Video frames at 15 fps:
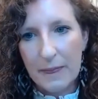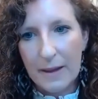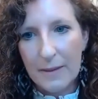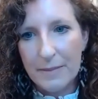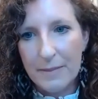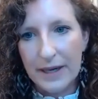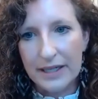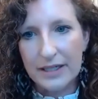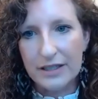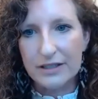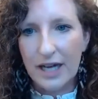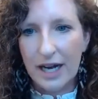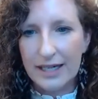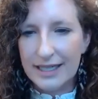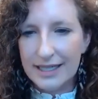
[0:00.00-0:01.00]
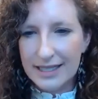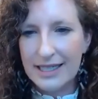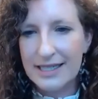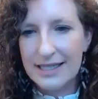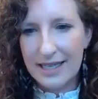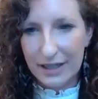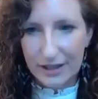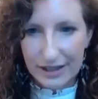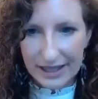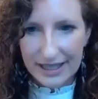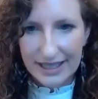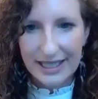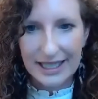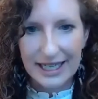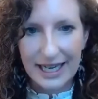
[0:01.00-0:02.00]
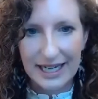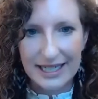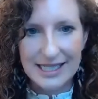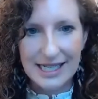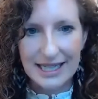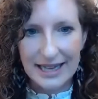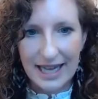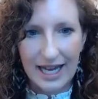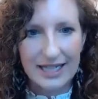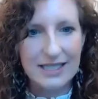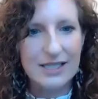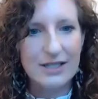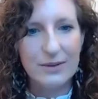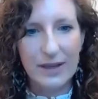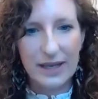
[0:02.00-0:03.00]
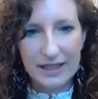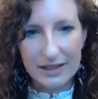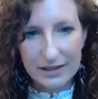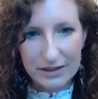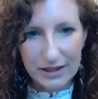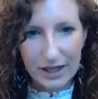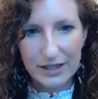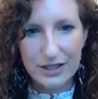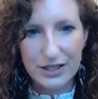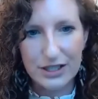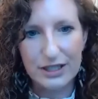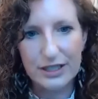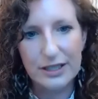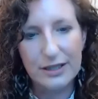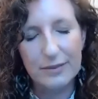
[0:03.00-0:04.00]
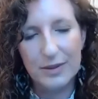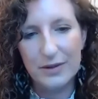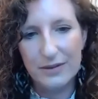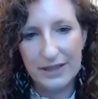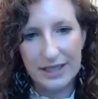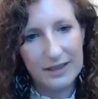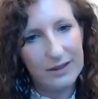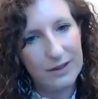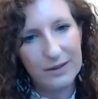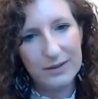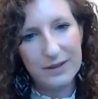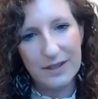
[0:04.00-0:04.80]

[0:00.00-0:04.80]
but you're not necessarily connecting that to like a larger community goal